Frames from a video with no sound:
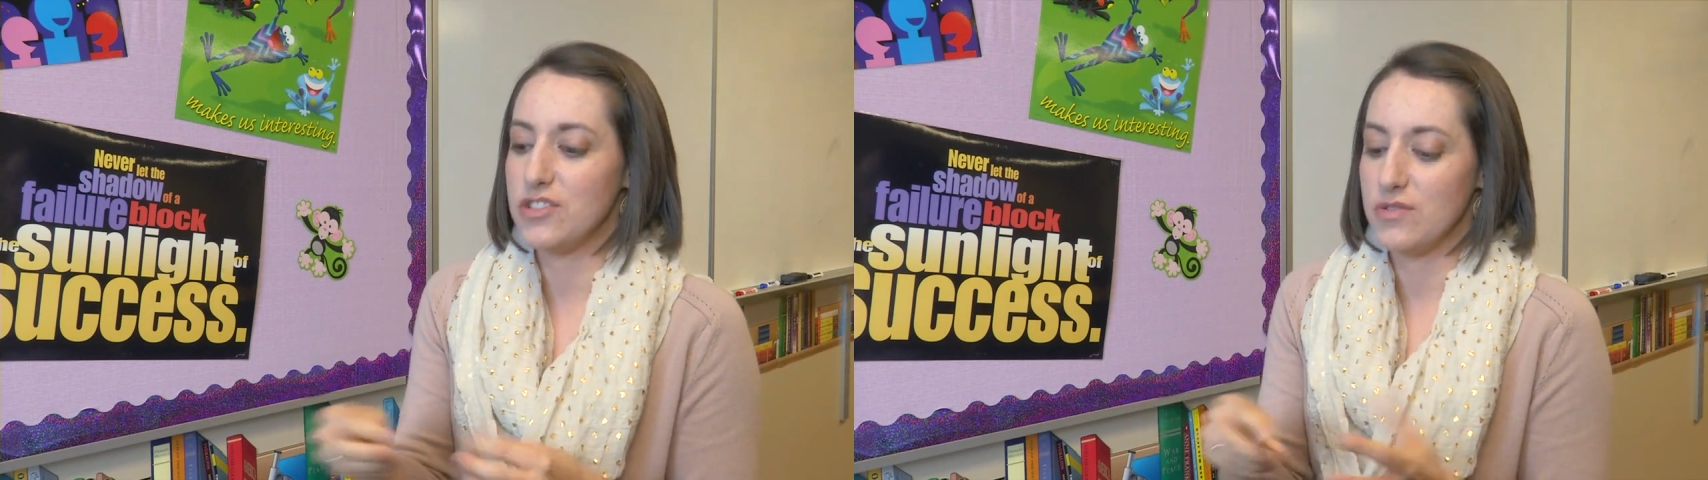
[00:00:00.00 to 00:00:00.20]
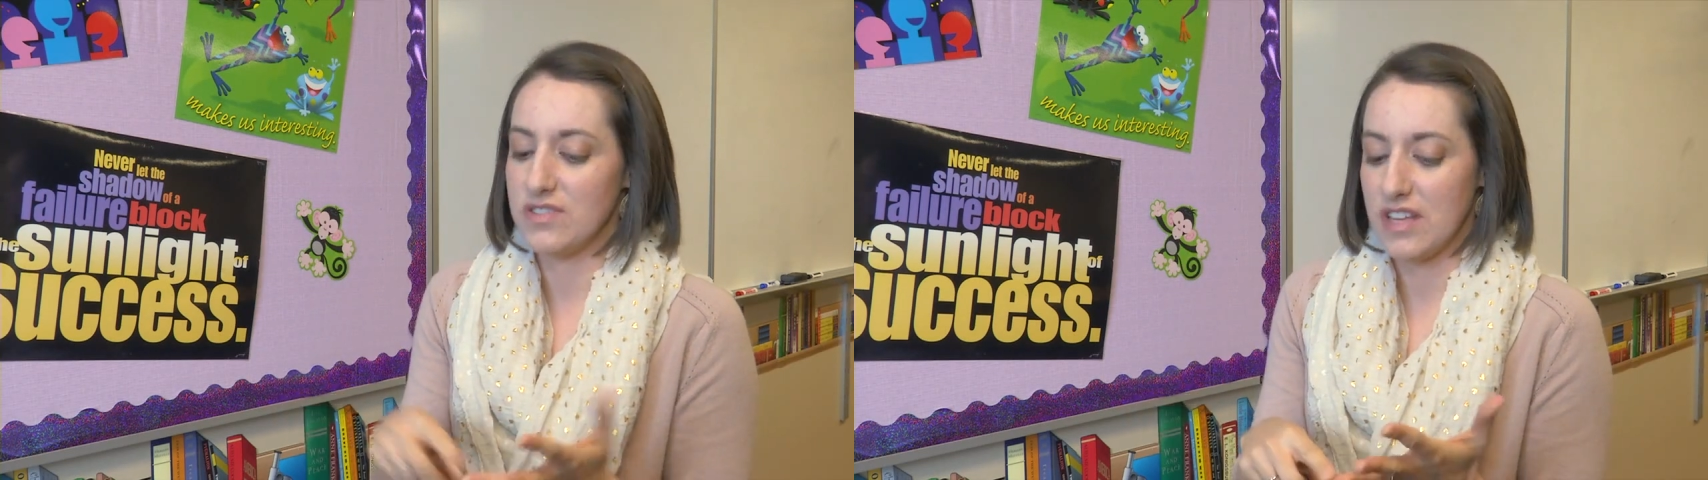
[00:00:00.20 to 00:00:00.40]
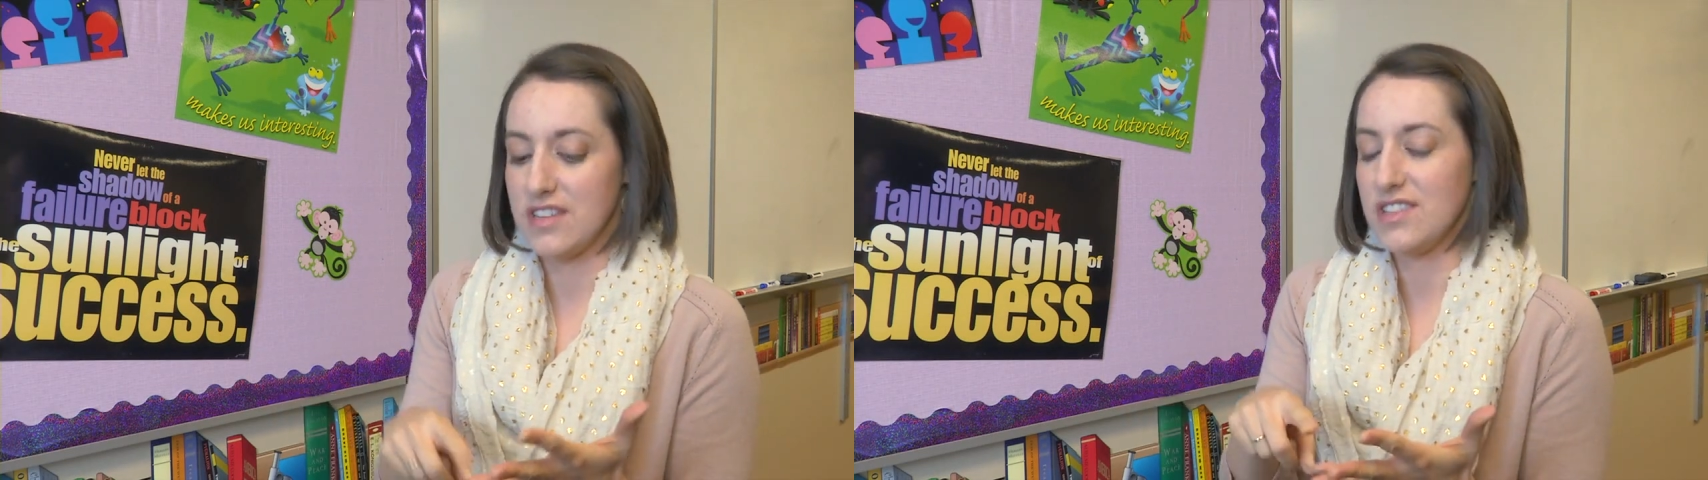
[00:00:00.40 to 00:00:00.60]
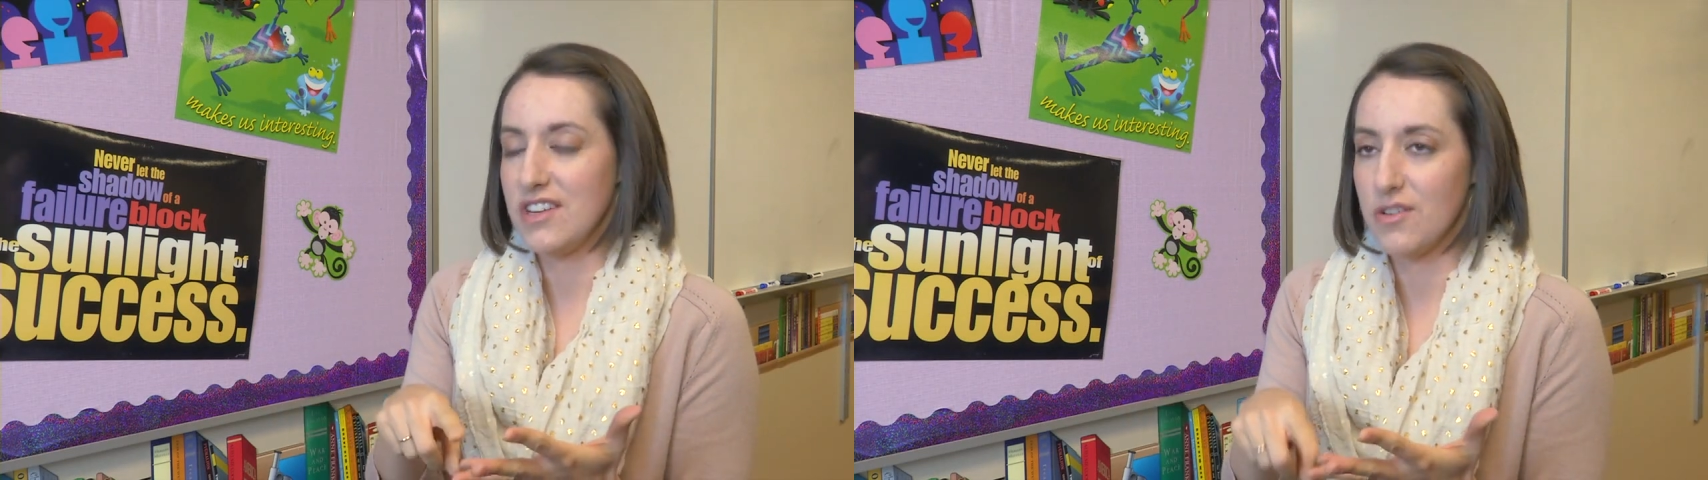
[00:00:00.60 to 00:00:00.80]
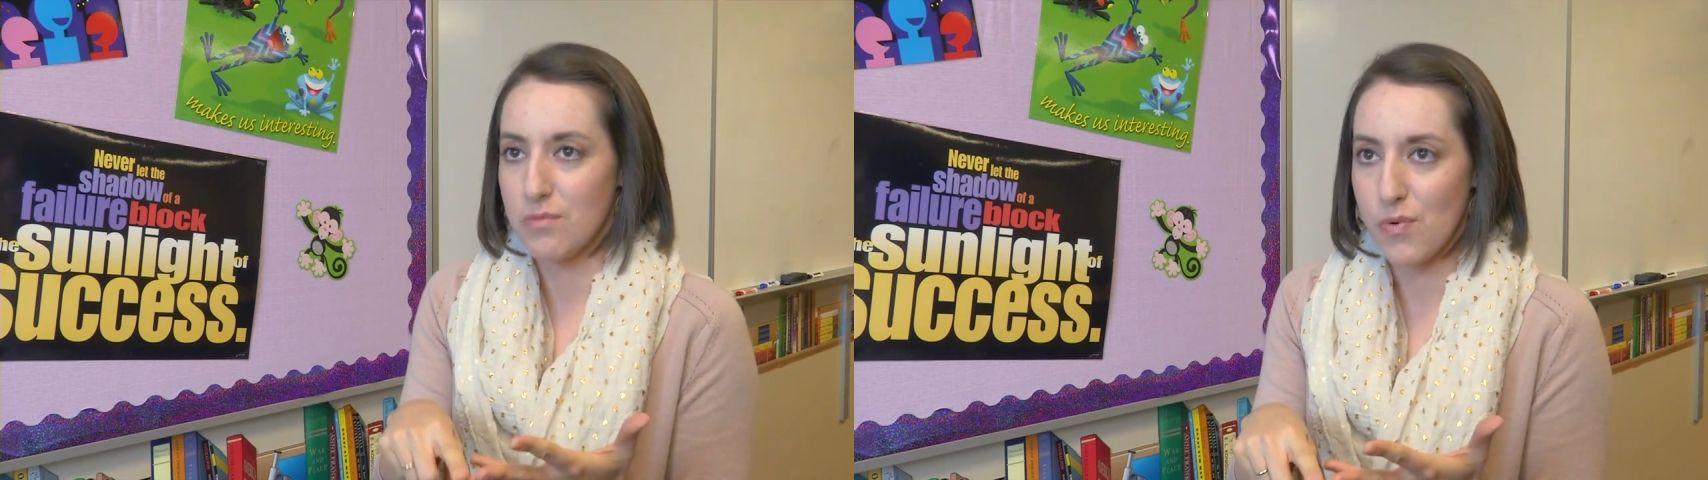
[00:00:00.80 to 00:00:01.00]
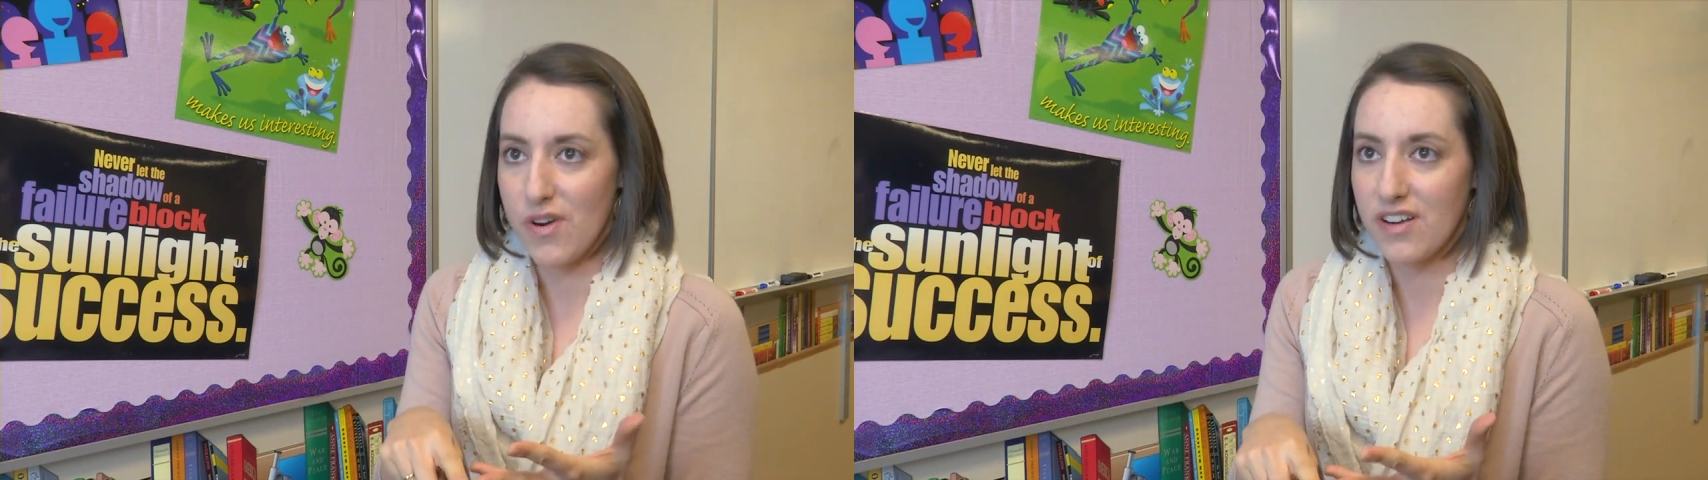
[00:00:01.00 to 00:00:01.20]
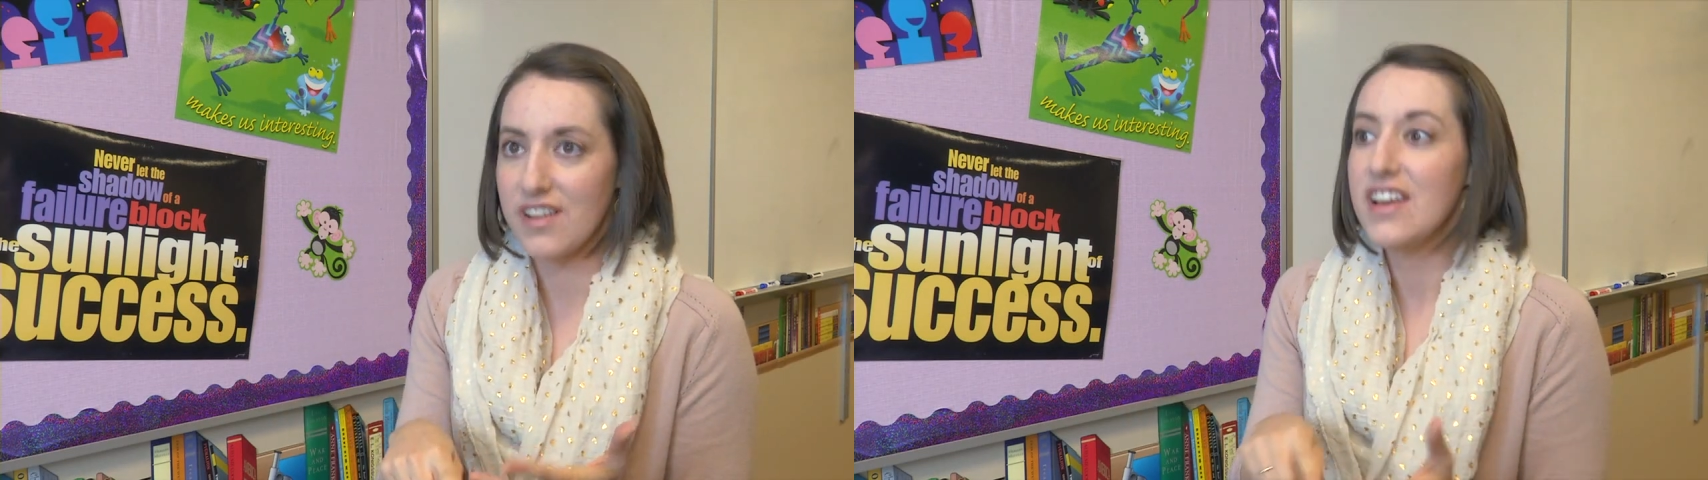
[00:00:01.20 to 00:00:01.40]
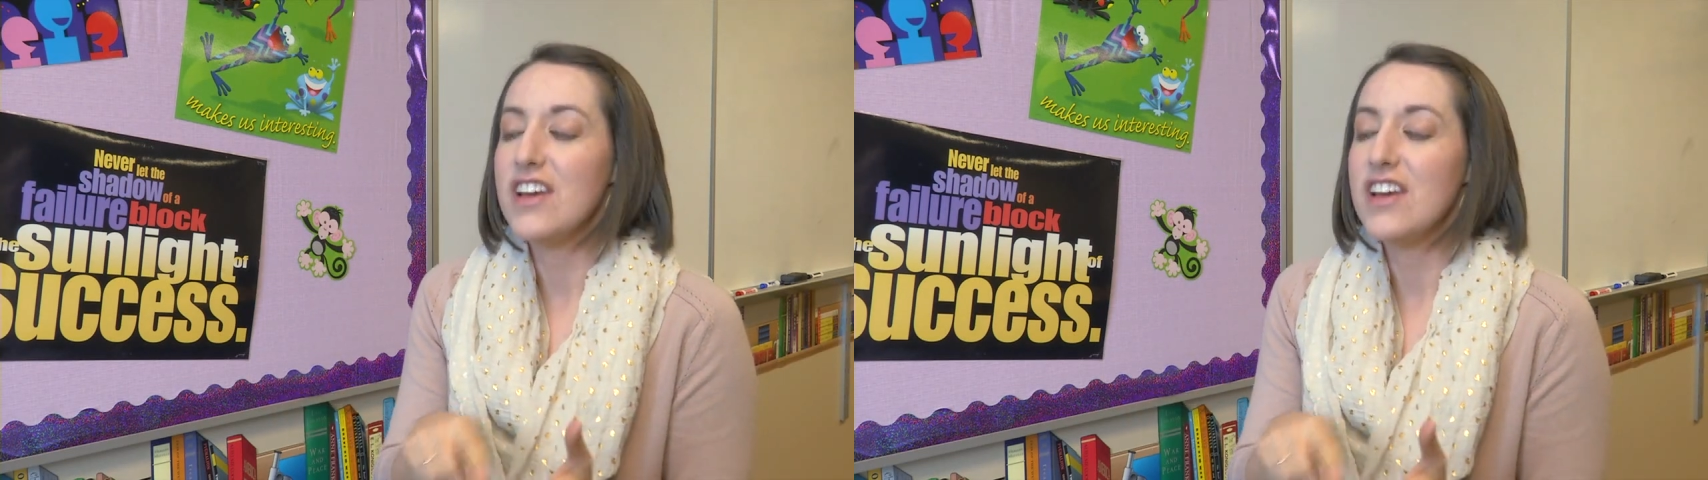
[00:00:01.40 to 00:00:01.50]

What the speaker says: she was lazy or bored.